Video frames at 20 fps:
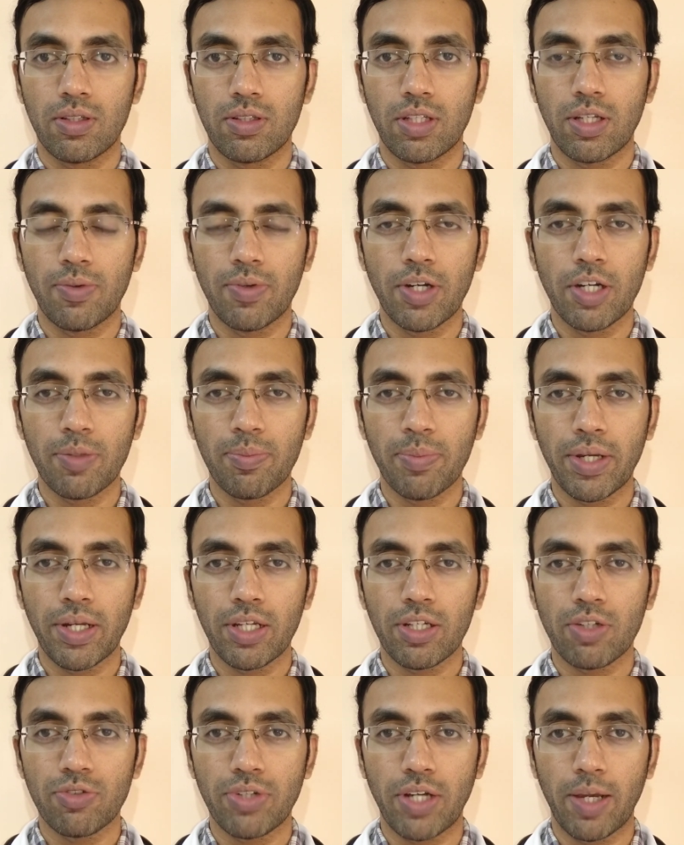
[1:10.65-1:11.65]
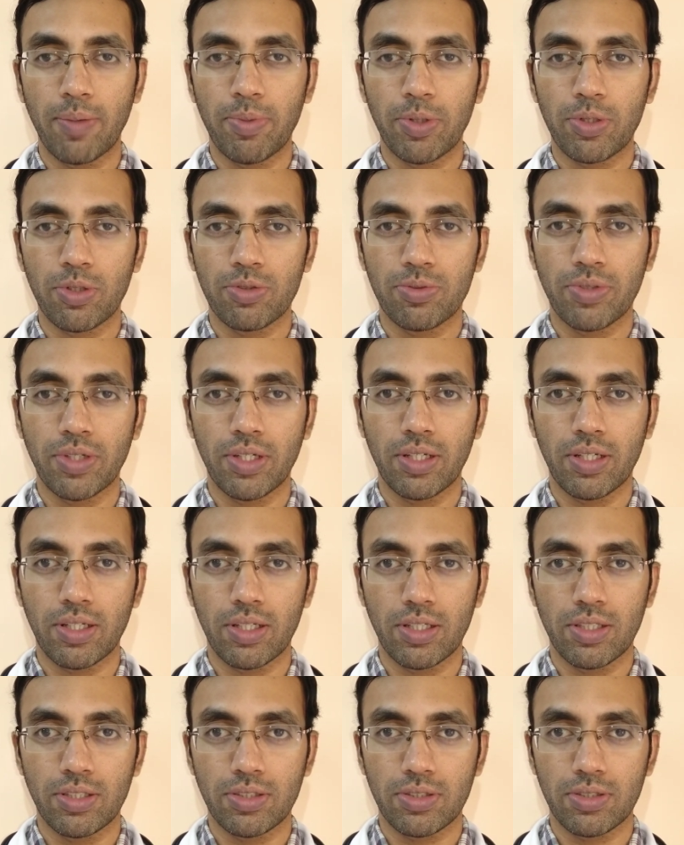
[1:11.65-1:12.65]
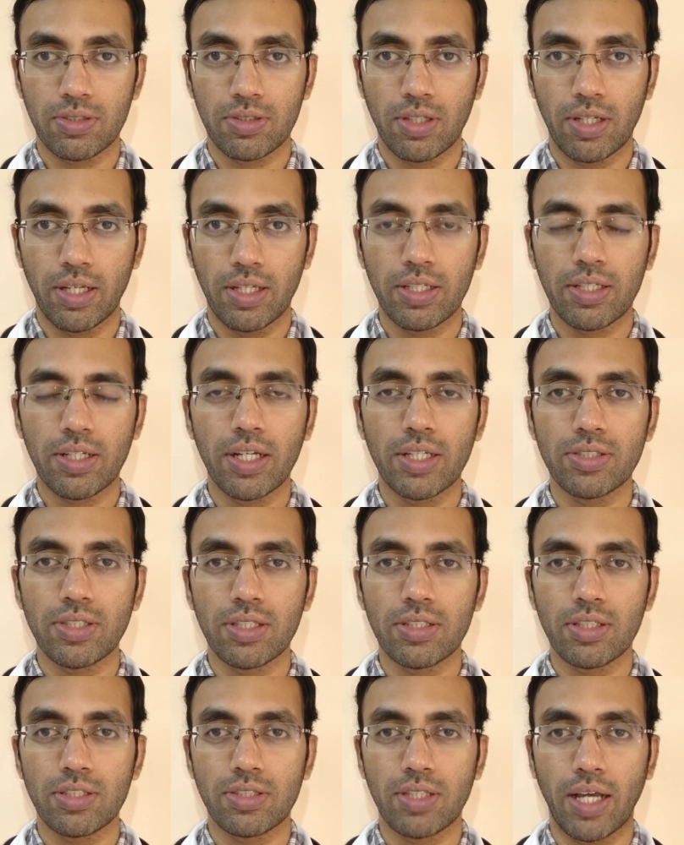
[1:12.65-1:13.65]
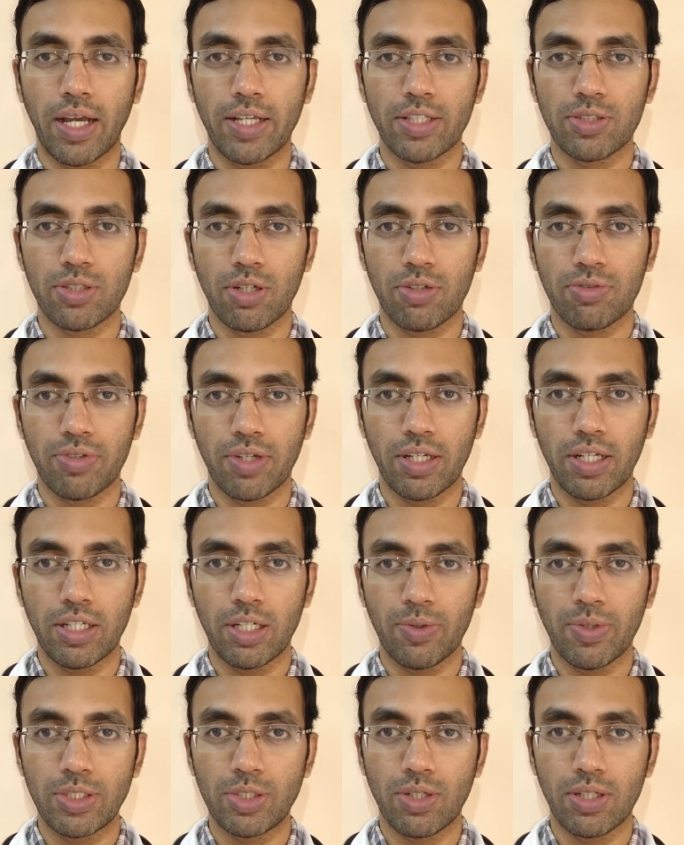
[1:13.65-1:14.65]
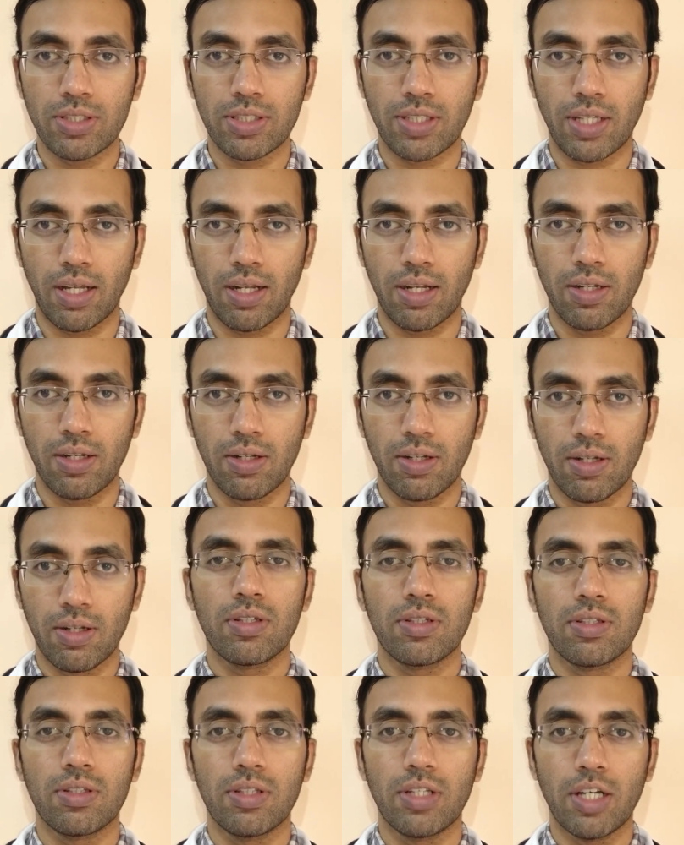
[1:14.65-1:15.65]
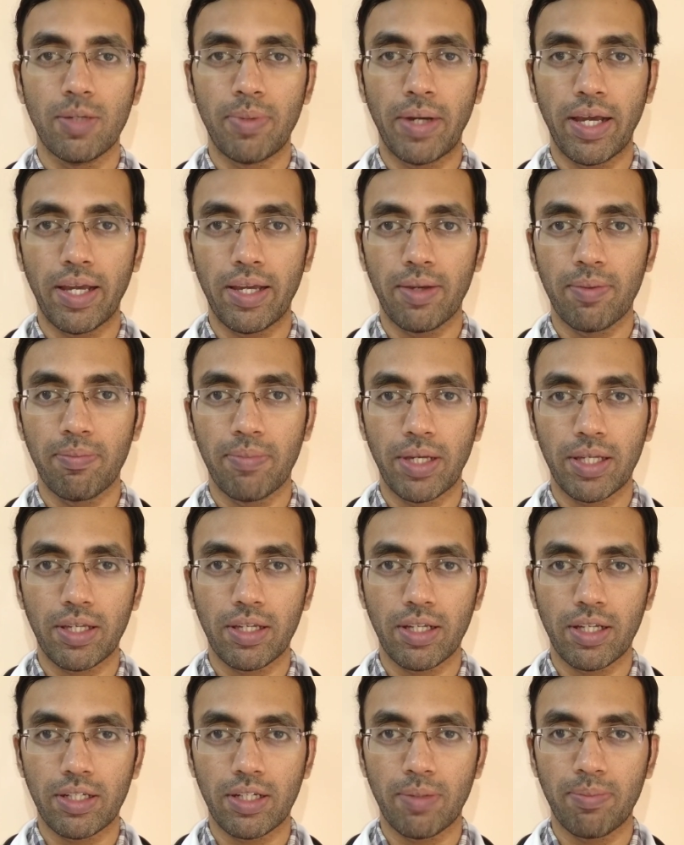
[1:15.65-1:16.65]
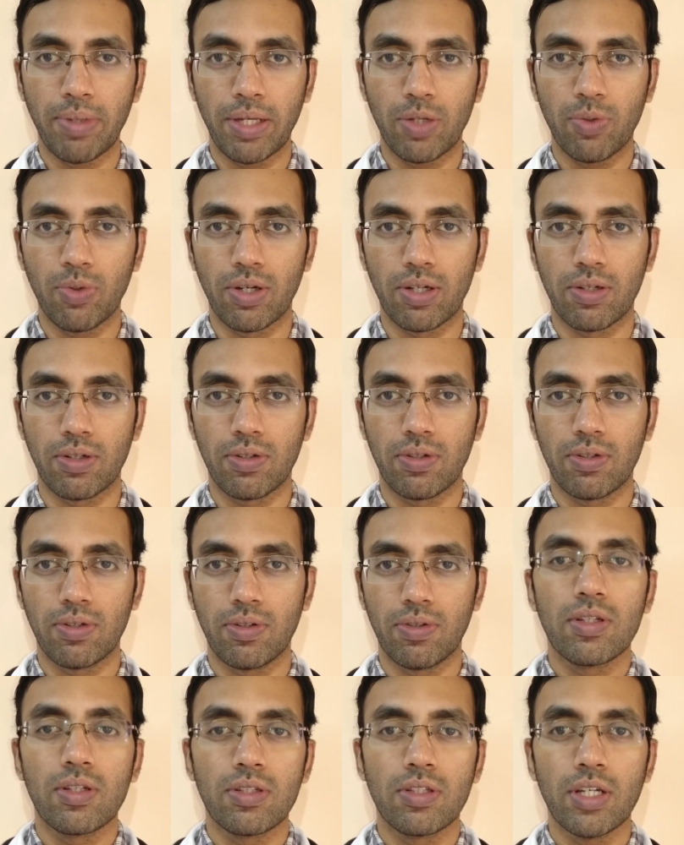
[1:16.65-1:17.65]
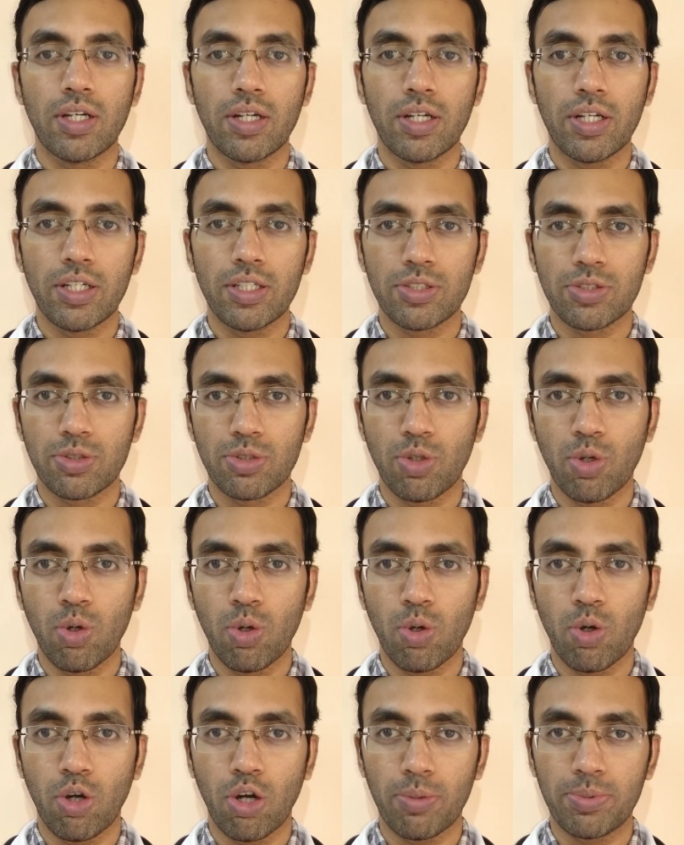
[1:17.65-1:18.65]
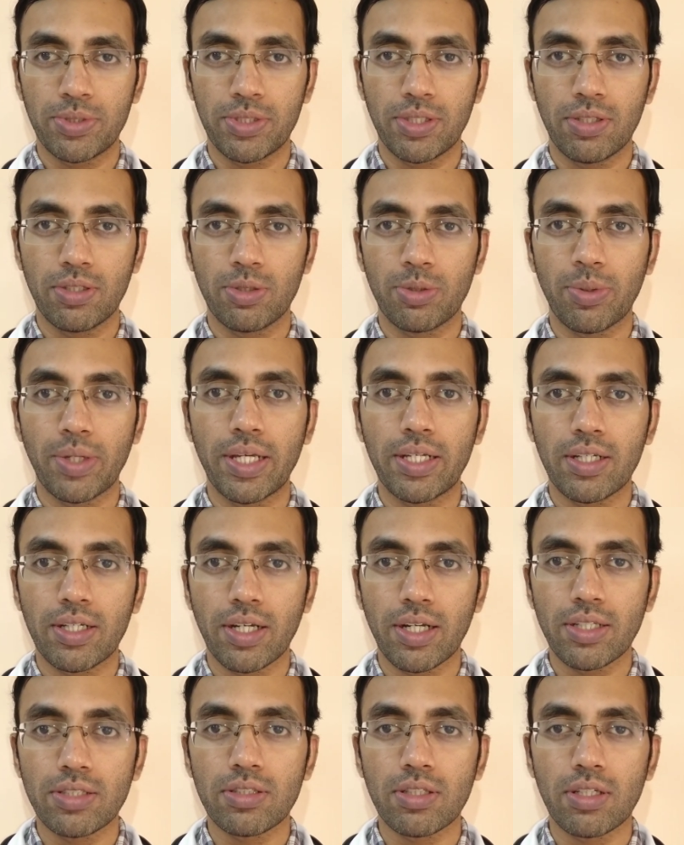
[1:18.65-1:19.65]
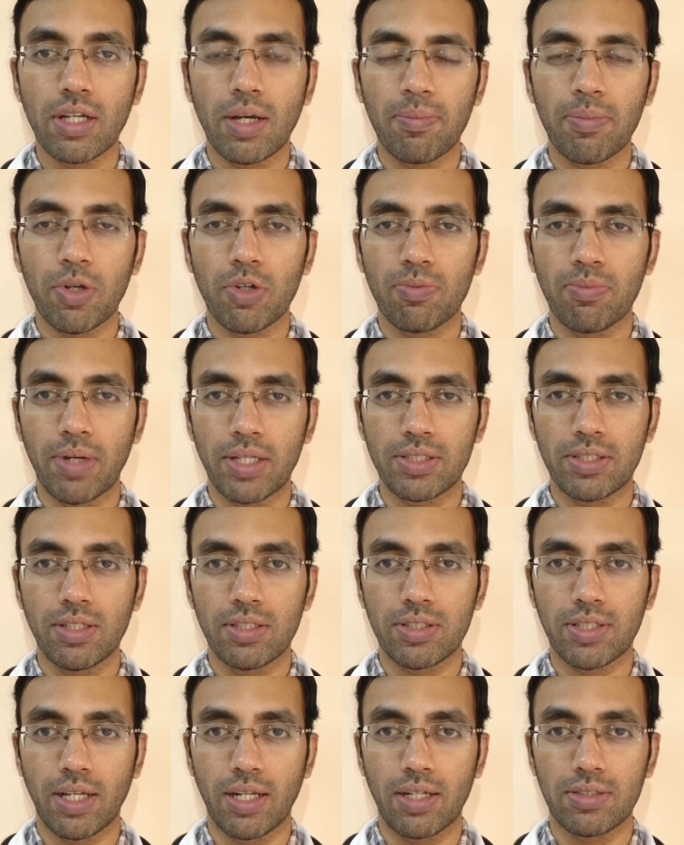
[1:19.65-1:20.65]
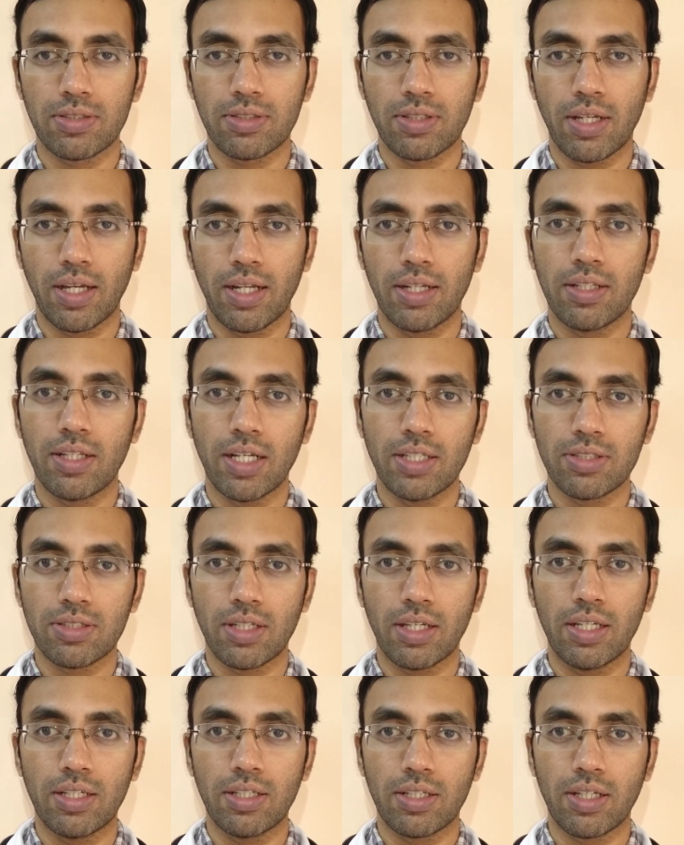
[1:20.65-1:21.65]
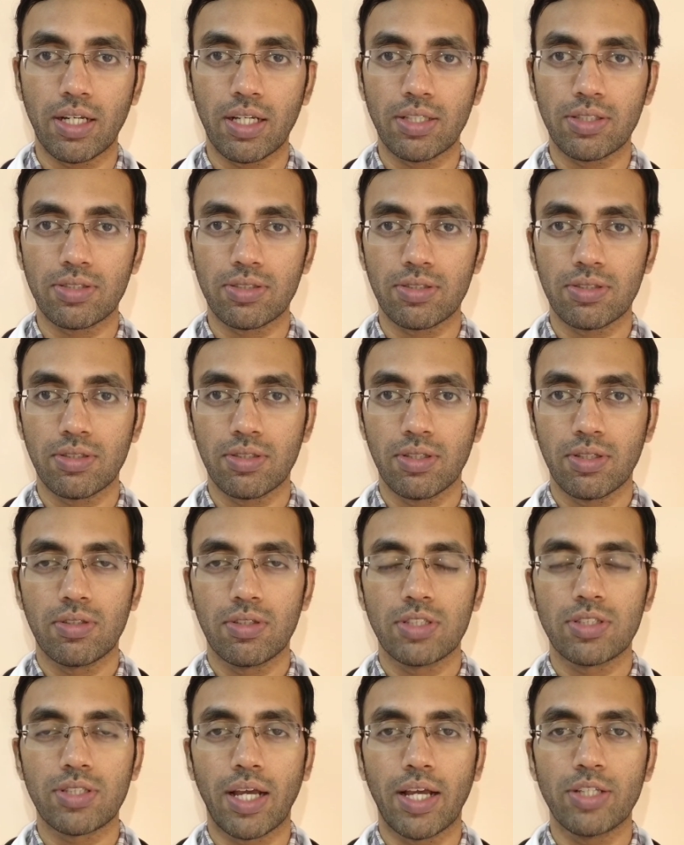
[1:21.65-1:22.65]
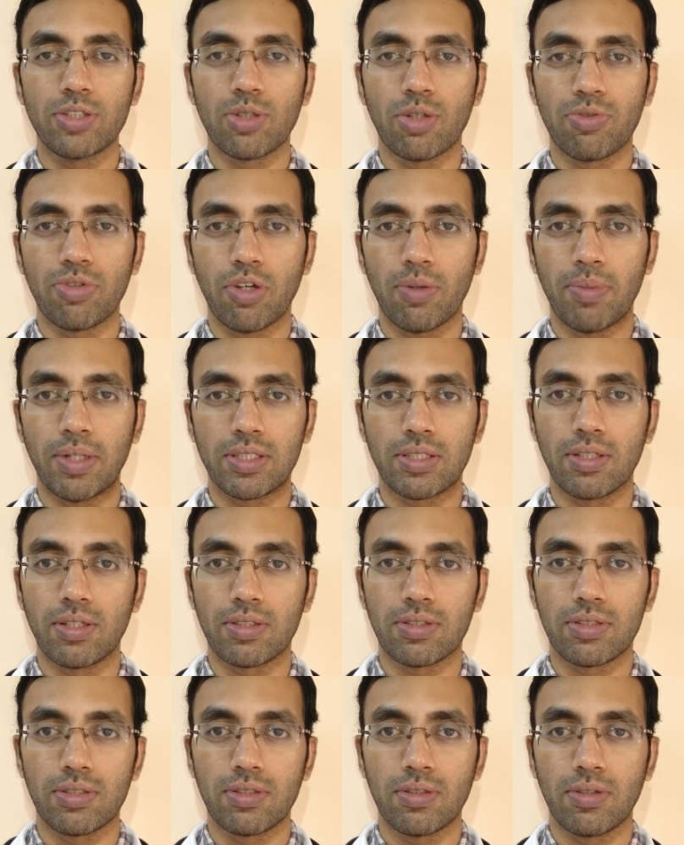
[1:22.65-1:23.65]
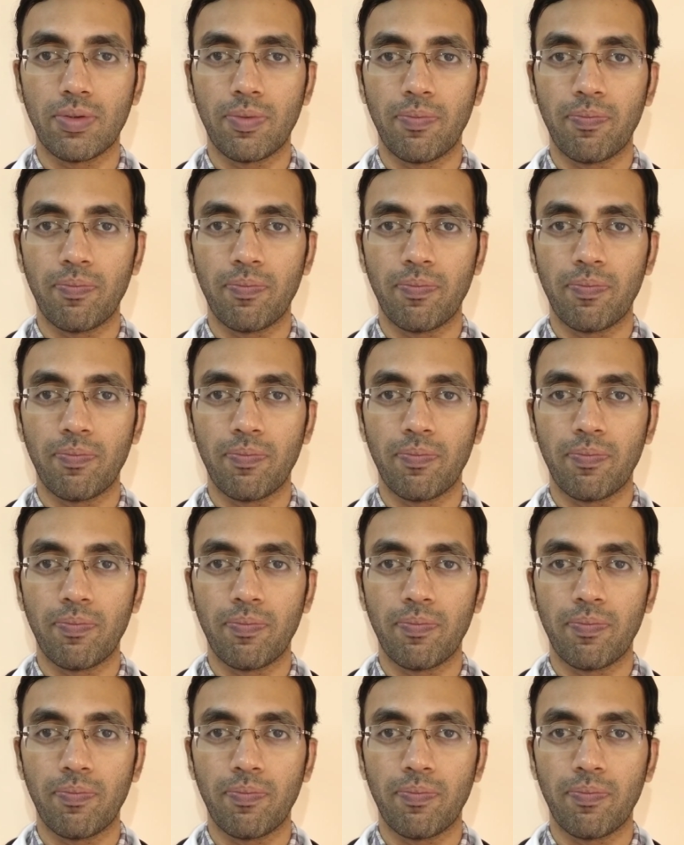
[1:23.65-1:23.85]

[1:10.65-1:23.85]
The word meaning of hypertrophy is increasing the size of an individual cell, thereby making it a big one. There is no option to increase the number of muscle cells and thus increase the size of your muscles.